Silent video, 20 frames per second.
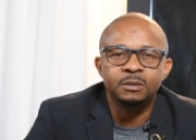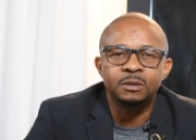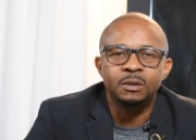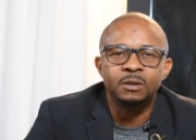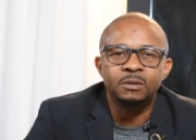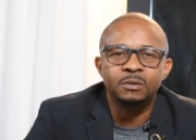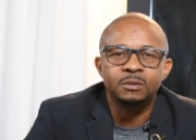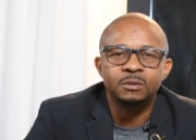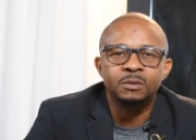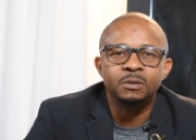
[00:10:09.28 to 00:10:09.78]
you
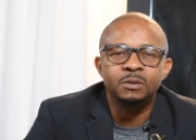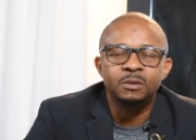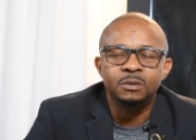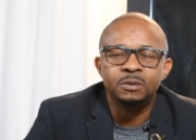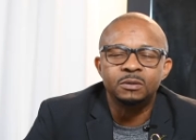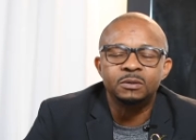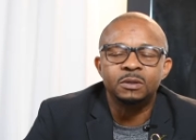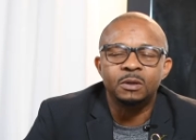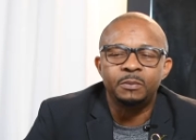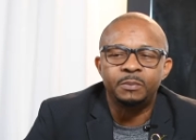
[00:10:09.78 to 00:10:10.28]
know. Oh, okay.
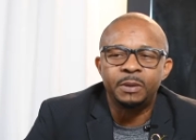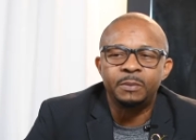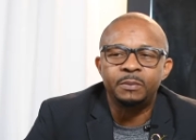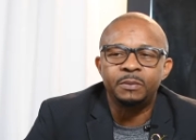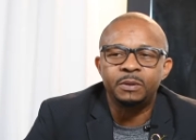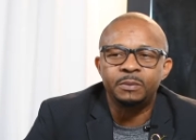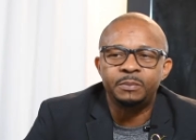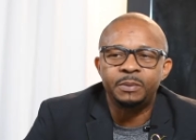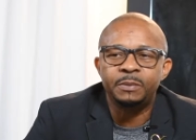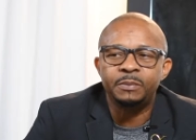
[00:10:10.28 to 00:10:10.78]
So
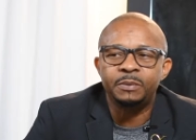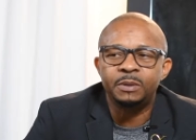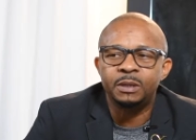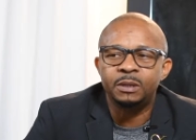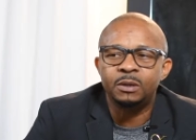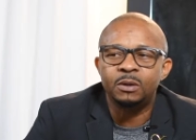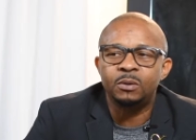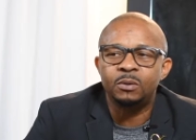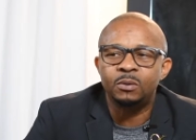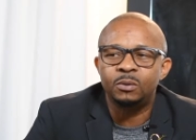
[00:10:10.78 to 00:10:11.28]
people people
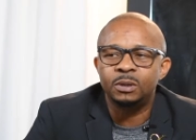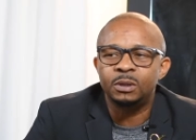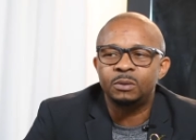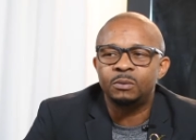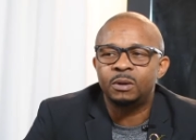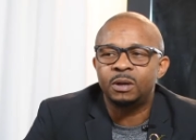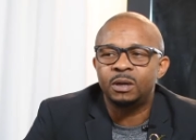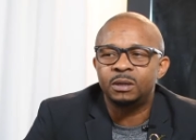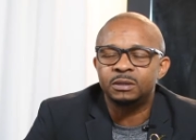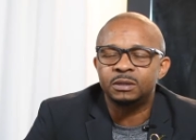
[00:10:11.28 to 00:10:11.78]
didn't know who he
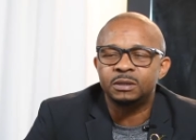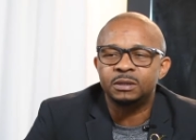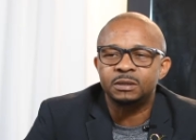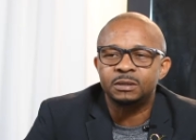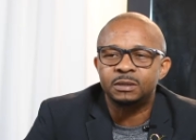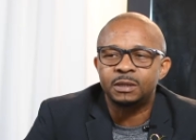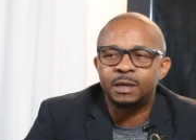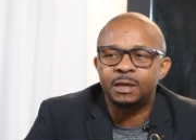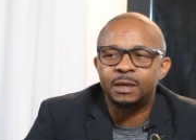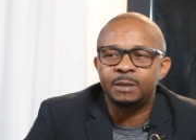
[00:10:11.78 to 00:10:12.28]
was at
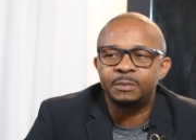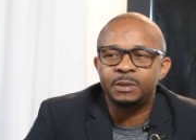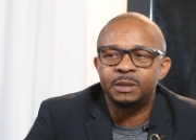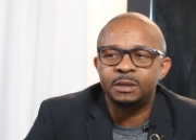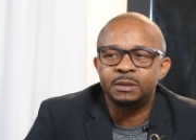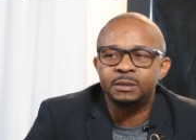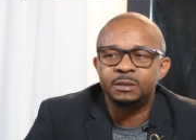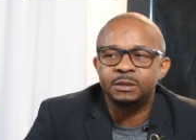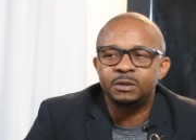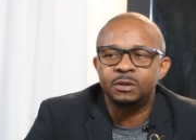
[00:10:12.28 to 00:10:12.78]
the time,
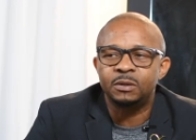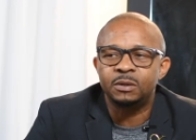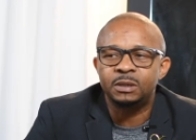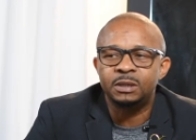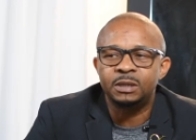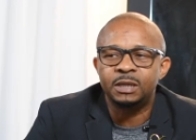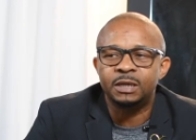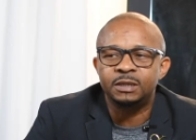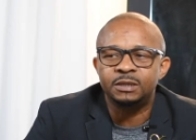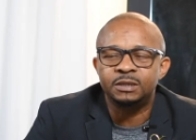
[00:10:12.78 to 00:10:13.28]
and you know
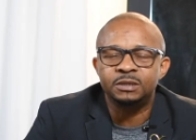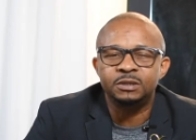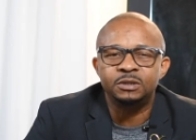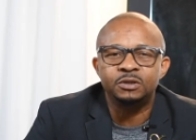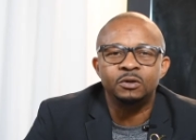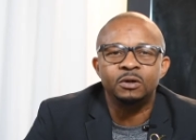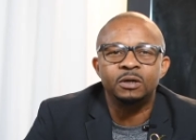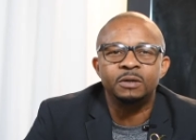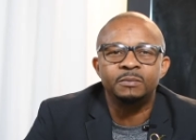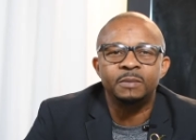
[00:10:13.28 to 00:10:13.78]
he had just
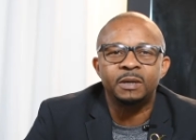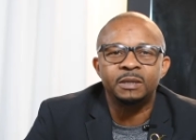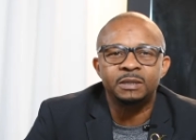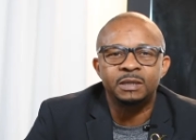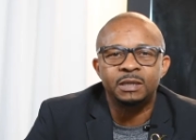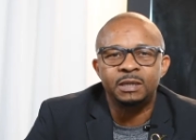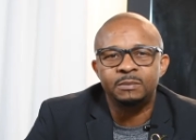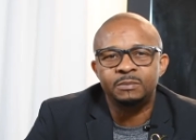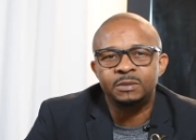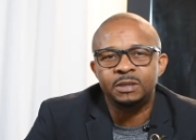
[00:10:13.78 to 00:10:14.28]
joined my
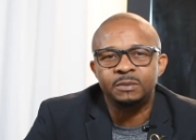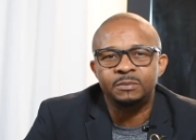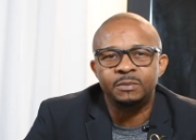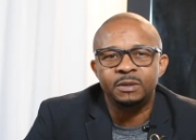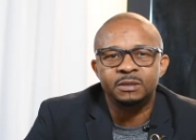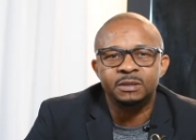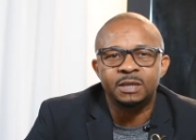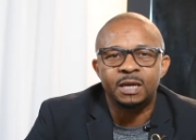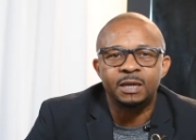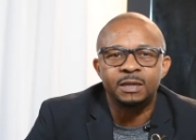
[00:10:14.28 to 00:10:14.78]
team,
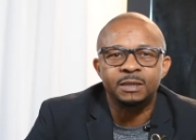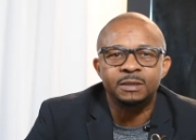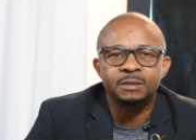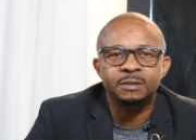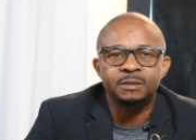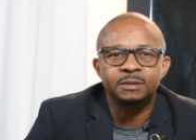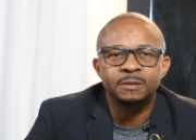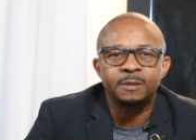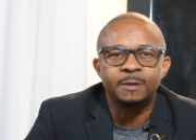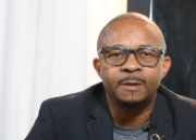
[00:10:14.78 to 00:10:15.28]
Team
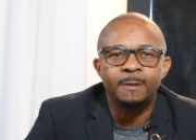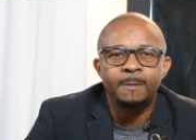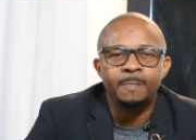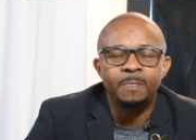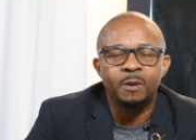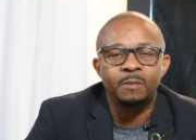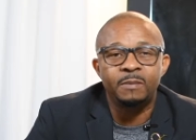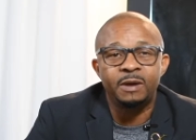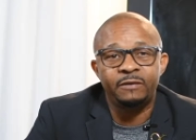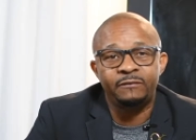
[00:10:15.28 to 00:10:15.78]
Xotics.
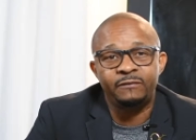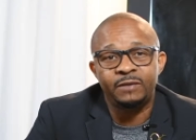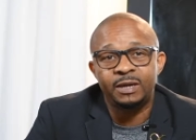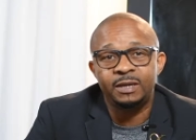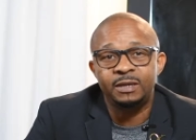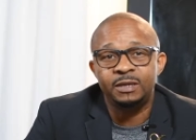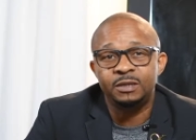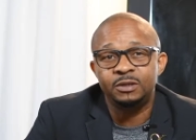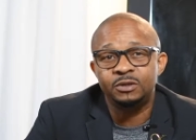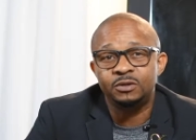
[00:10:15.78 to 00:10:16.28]
No matter of fact,
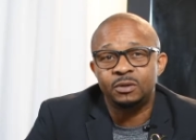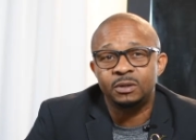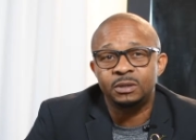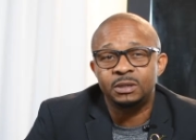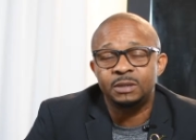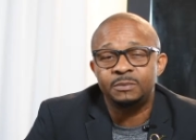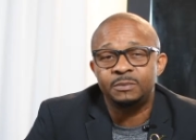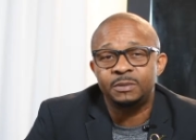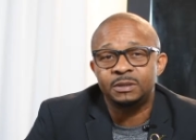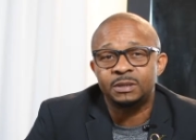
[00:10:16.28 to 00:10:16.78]
he didn't join
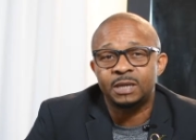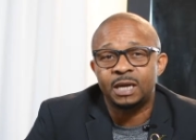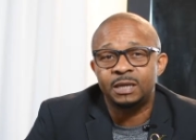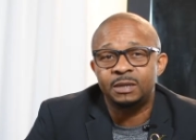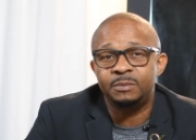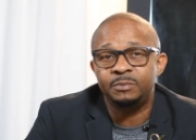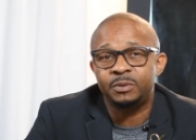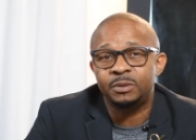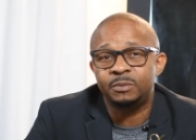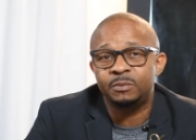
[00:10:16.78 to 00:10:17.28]
Team. Ex I
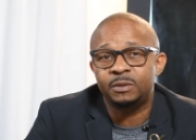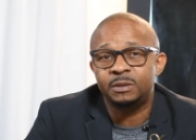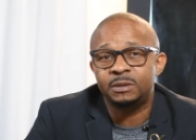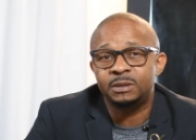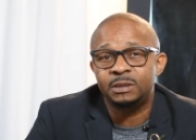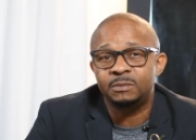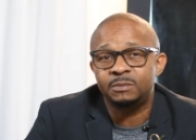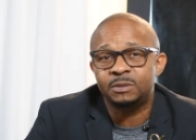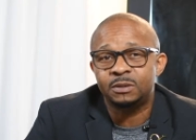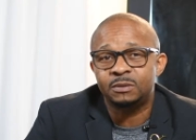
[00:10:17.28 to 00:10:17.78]
didn't put him on the
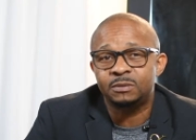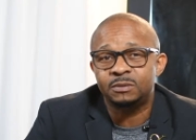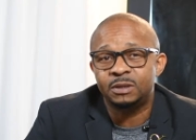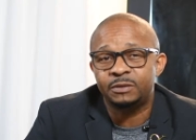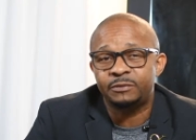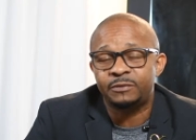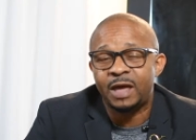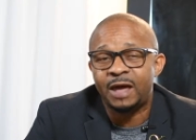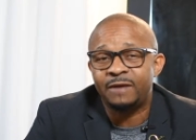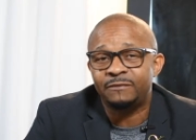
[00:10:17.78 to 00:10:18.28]
team till
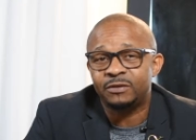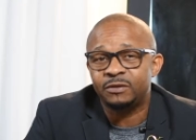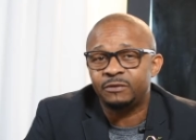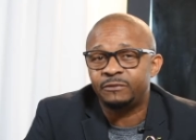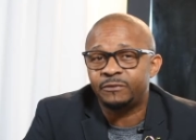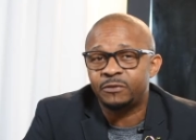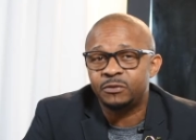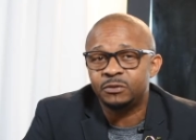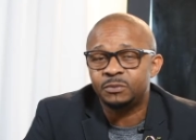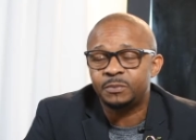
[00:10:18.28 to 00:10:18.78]
the, after the
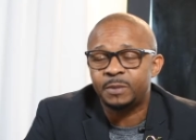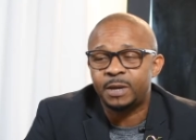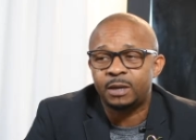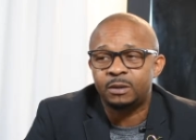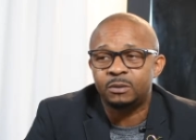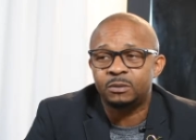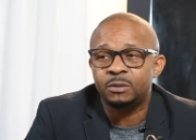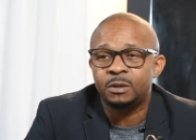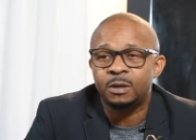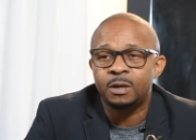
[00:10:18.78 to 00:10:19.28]
first
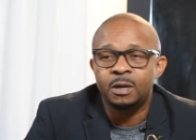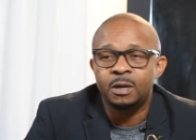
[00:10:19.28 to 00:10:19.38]
battle,